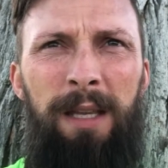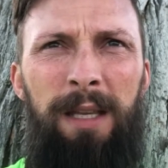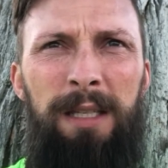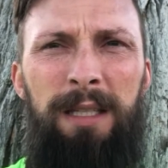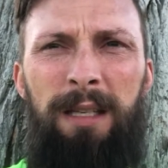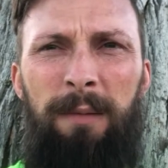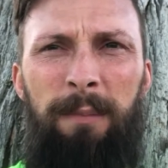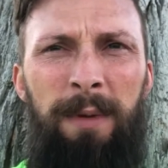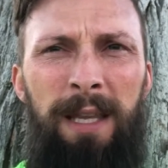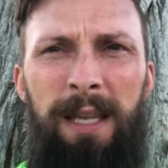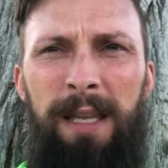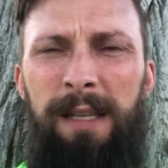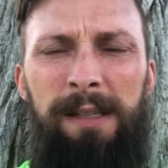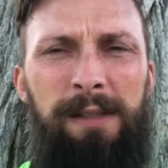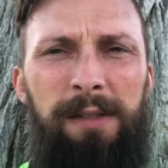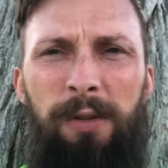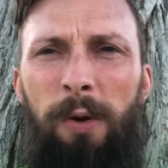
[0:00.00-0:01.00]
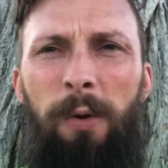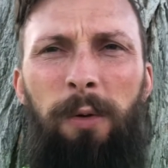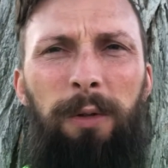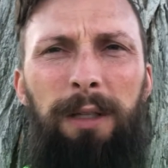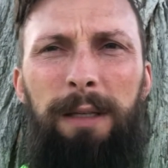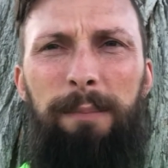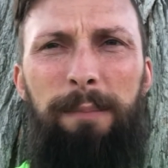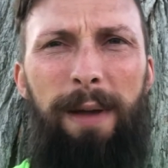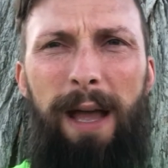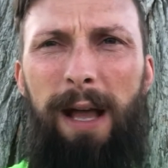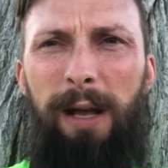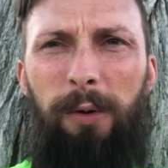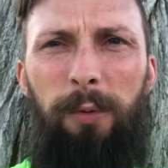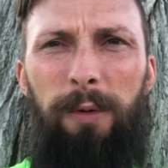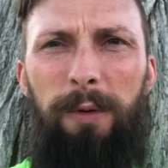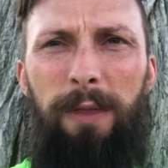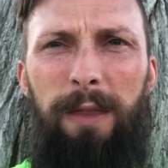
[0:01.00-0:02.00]
to me, is totally
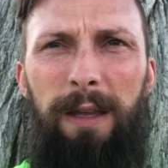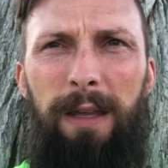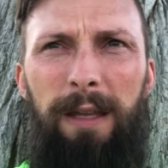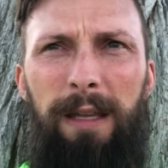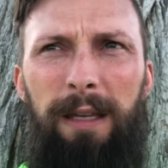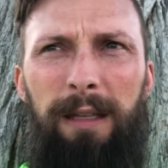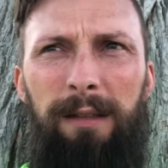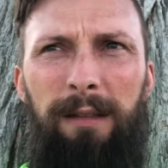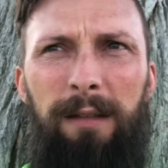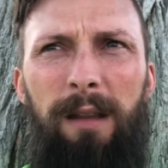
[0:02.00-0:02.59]
backward thinking.